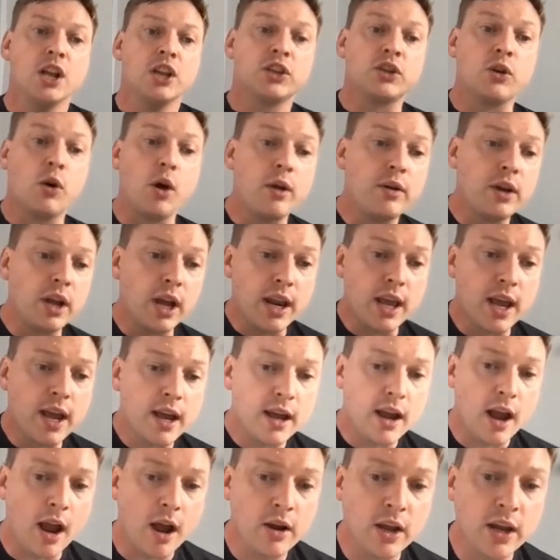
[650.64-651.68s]
So I'm
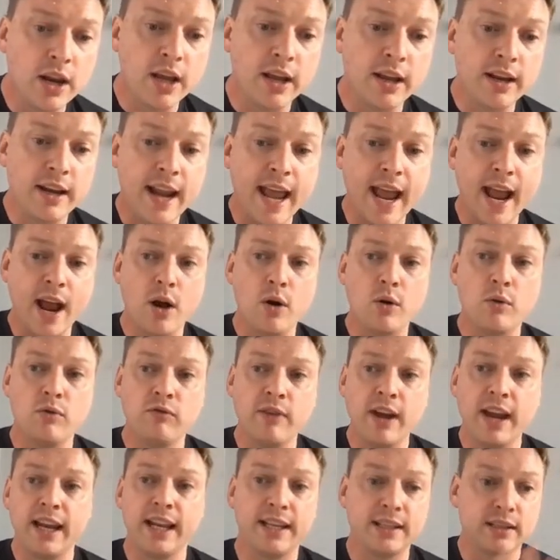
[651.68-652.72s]
gonna now
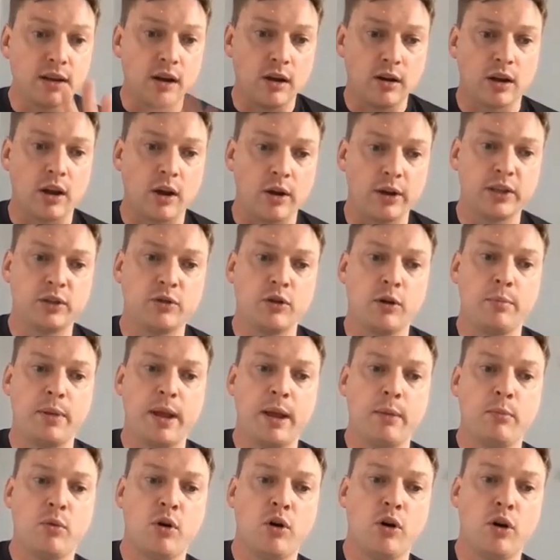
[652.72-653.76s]
really start going to a
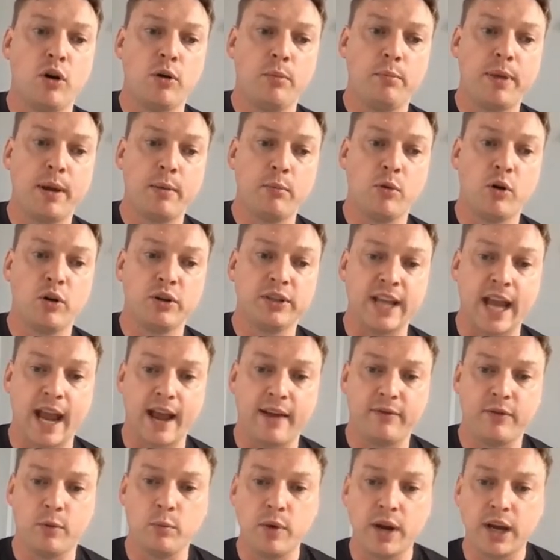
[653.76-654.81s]
bit more
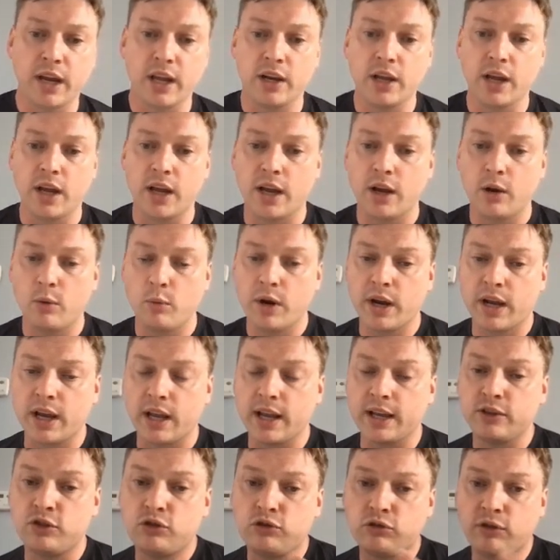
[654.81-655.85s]
depth, and we're
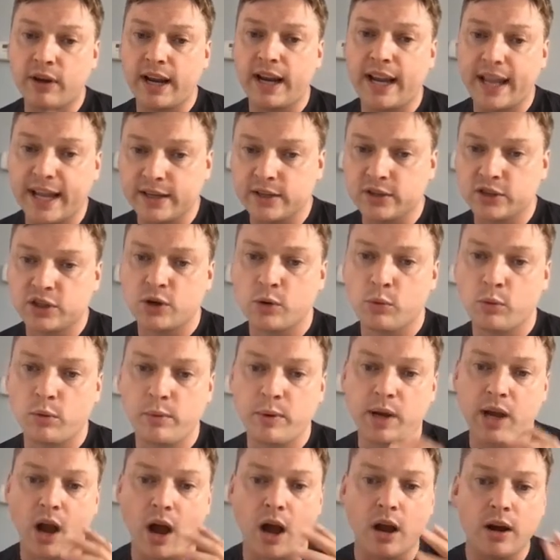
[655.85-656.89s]
gonna drill into what
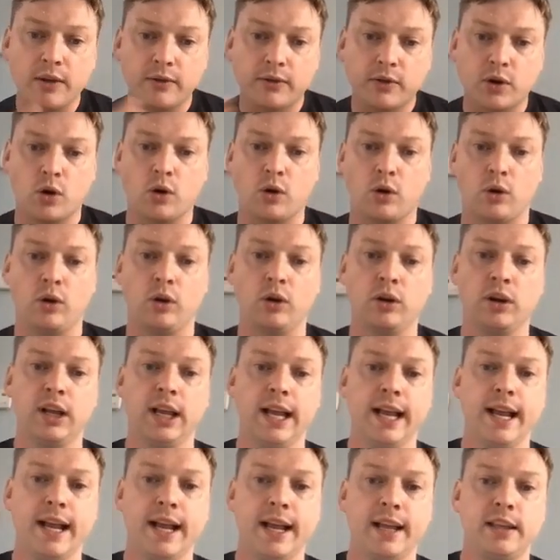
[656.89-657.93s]
we kind of call
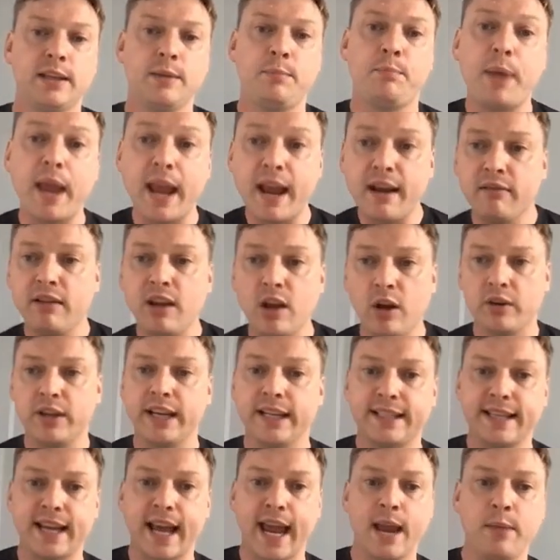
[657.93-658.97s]
the
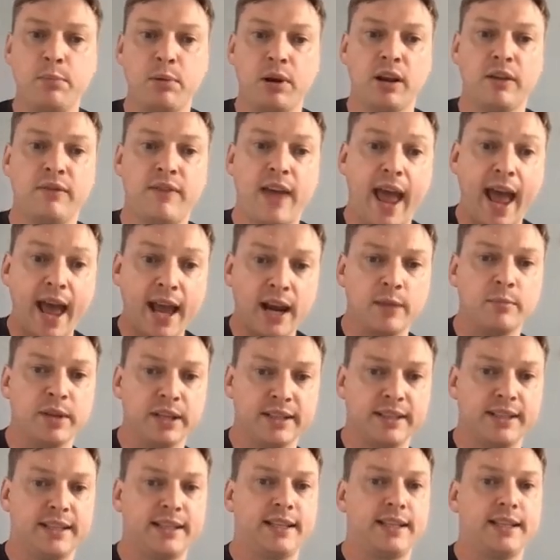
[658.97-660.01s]
periodic table of
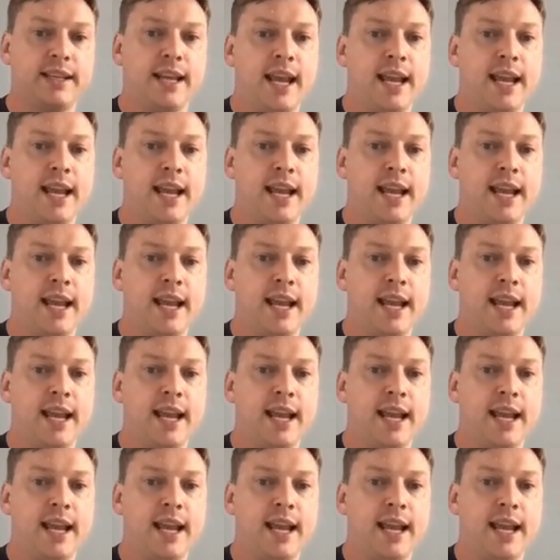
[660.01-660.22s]
elements